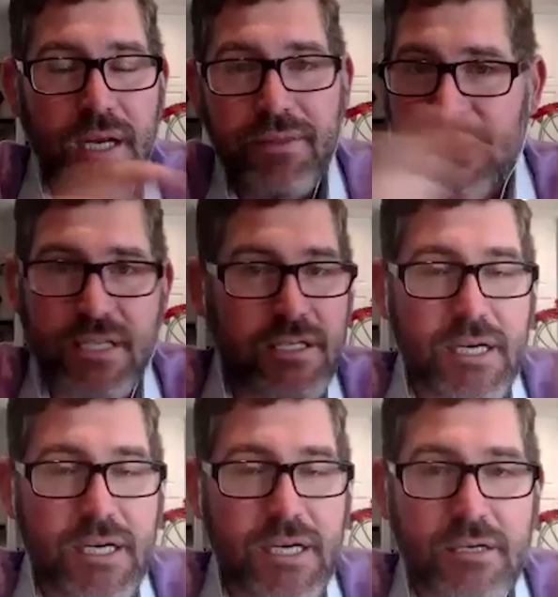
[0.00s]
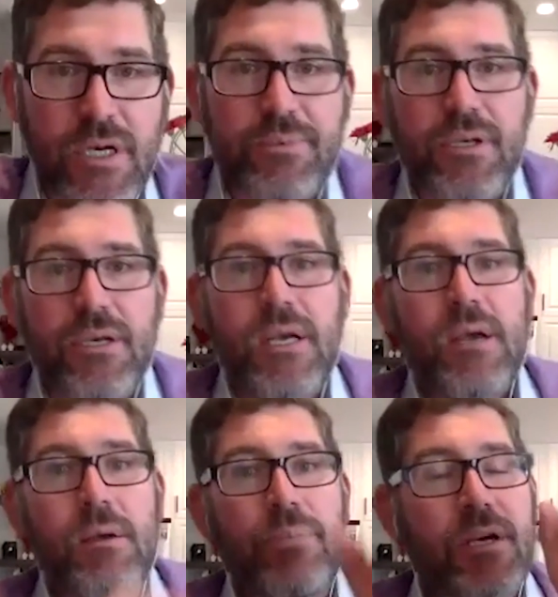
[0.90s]
That's the entire script
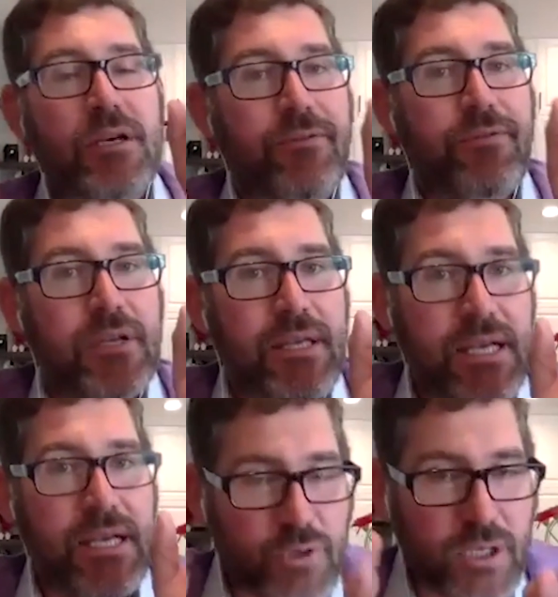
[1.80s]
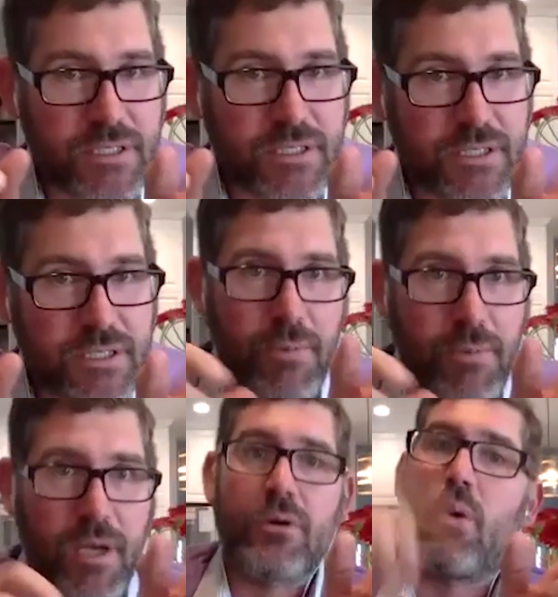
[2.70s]
because of it. Yes, I'm trying to sell it on
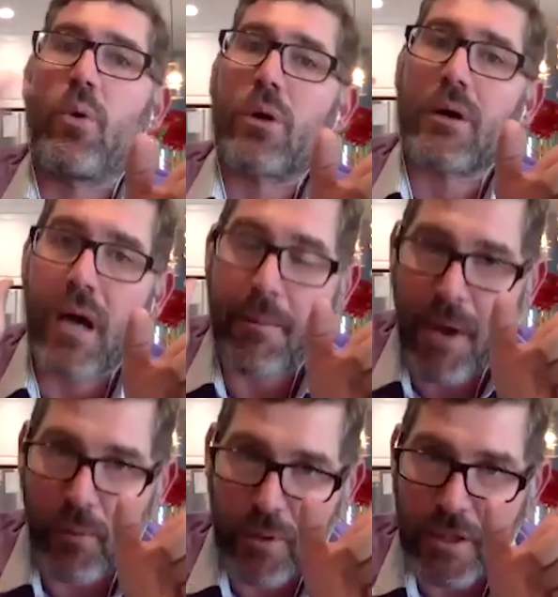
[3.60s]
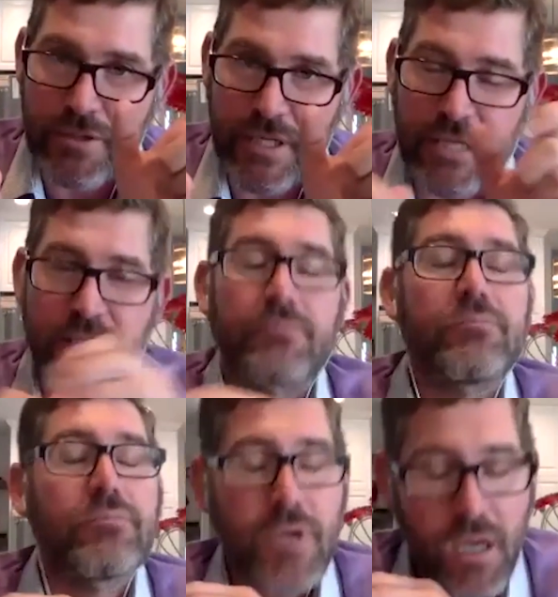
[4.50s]
my own, or I might want to use an
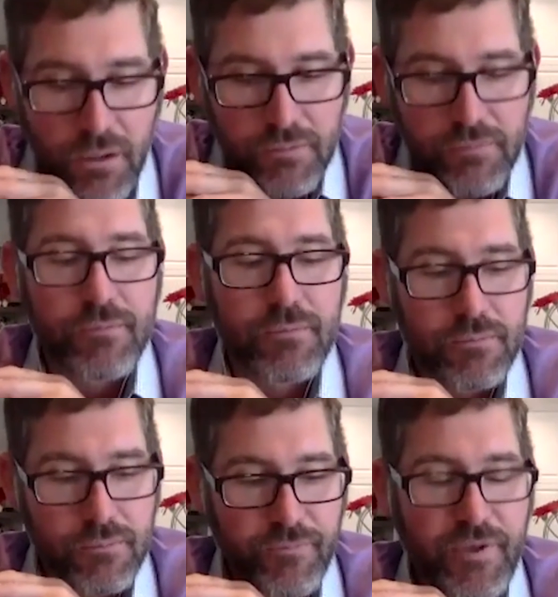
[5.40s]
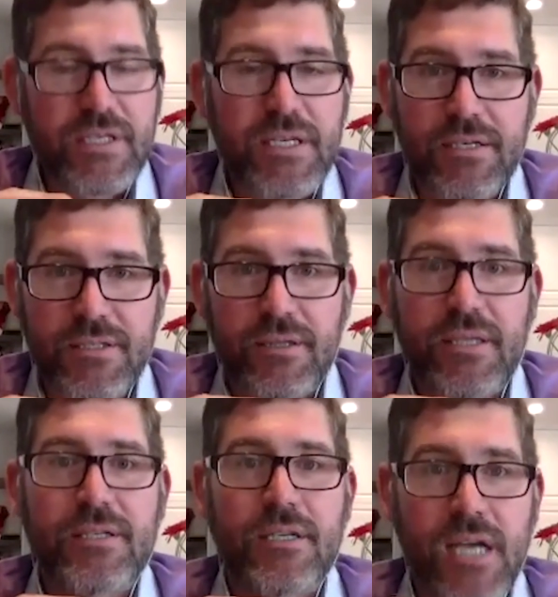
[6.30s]
agent. Oh,
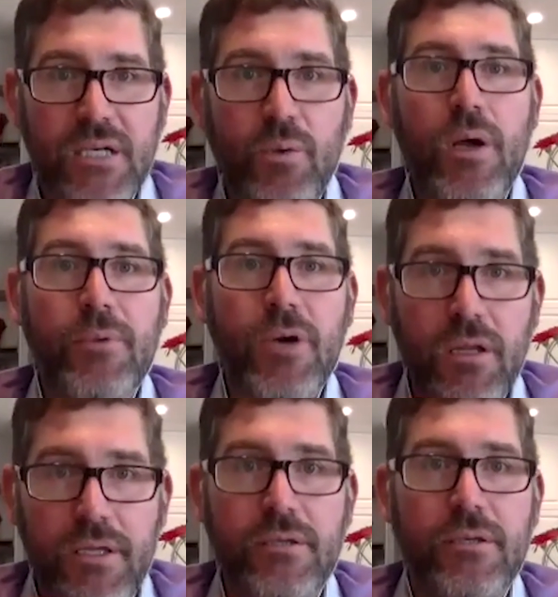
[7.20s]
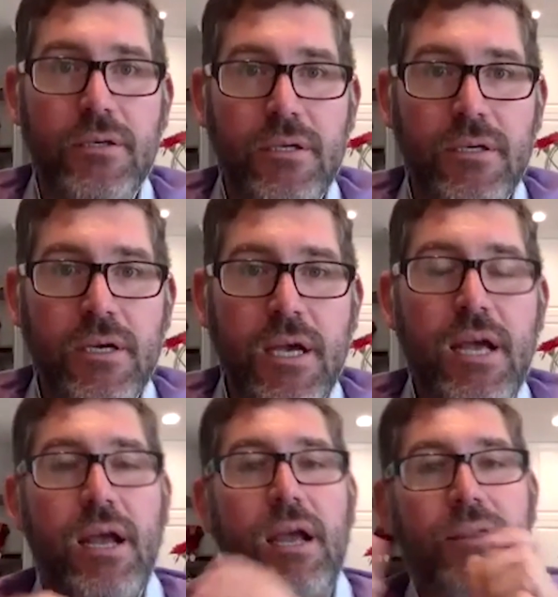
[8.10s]
fantastic. That's exactly why I'm calling.
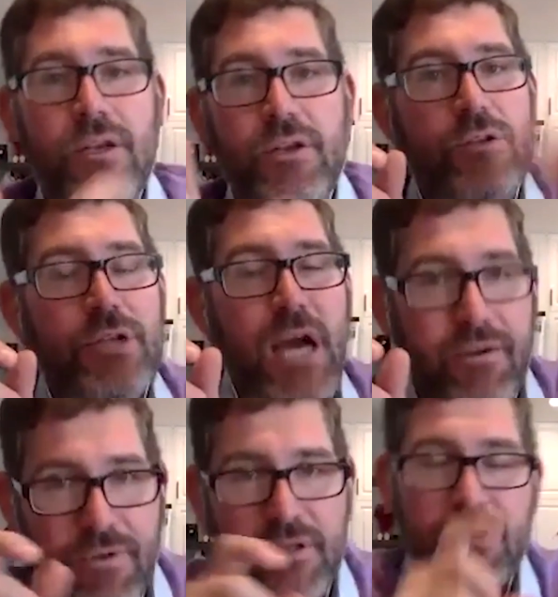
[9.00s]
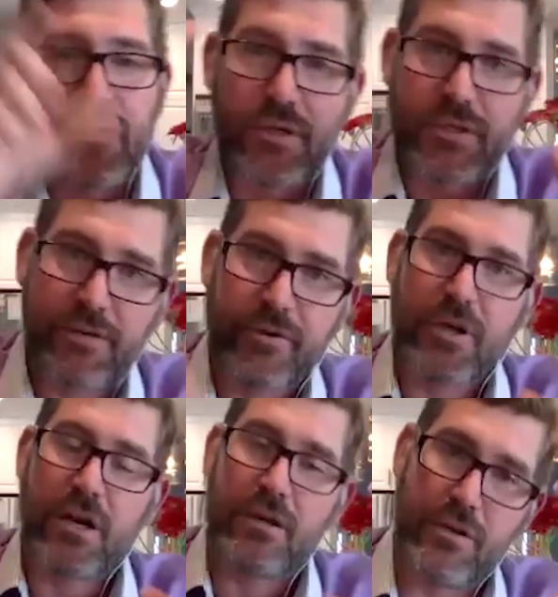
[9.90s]
And then you dive into the
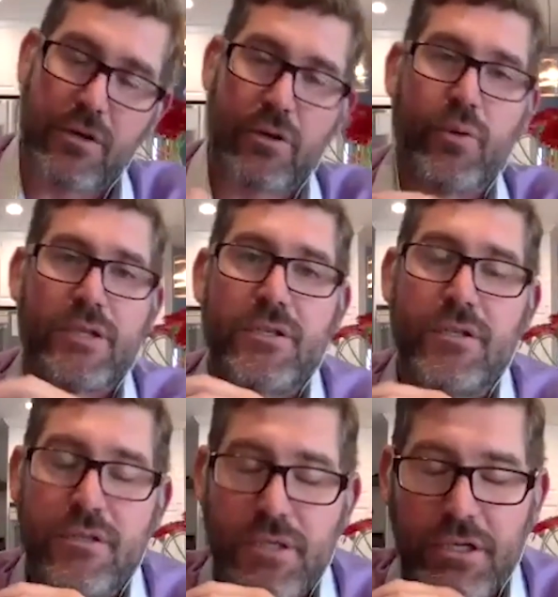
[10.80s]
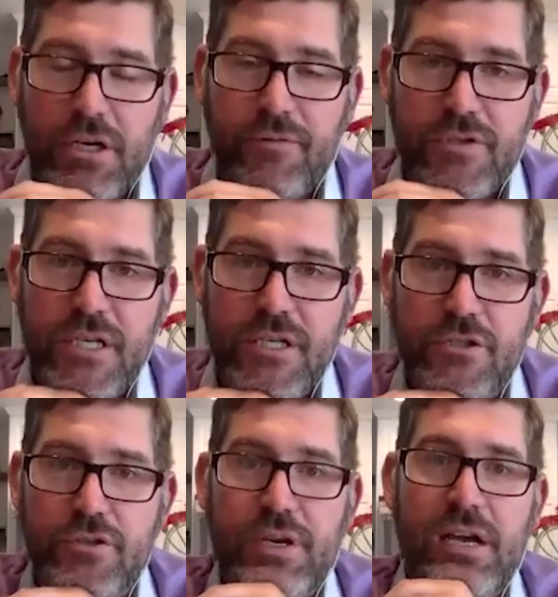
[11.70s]
different you know questions and
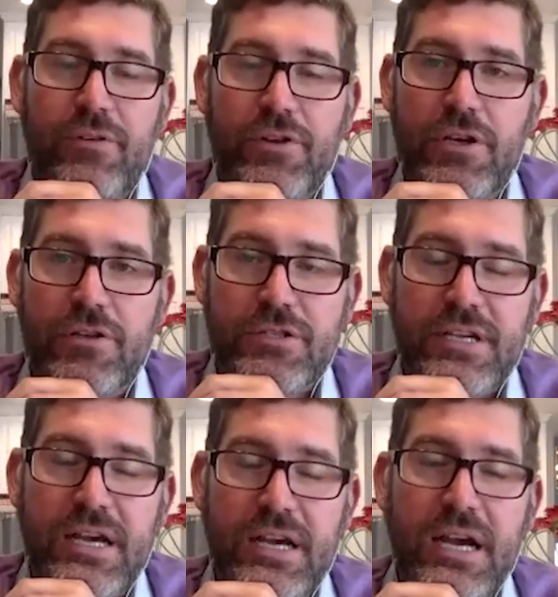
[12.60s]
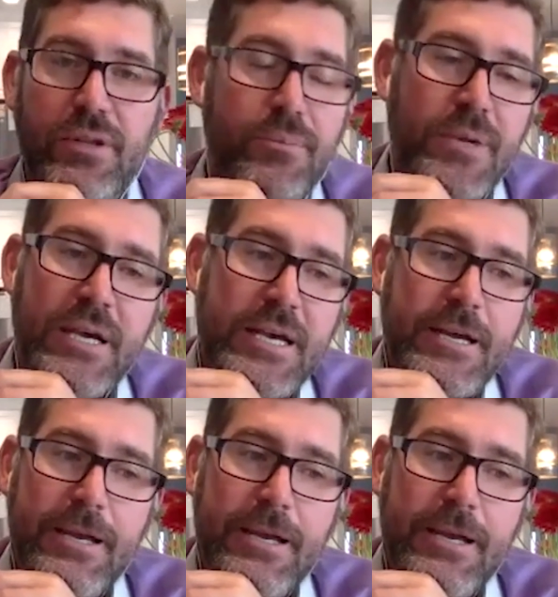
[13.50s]
conversations you have on the other side with them.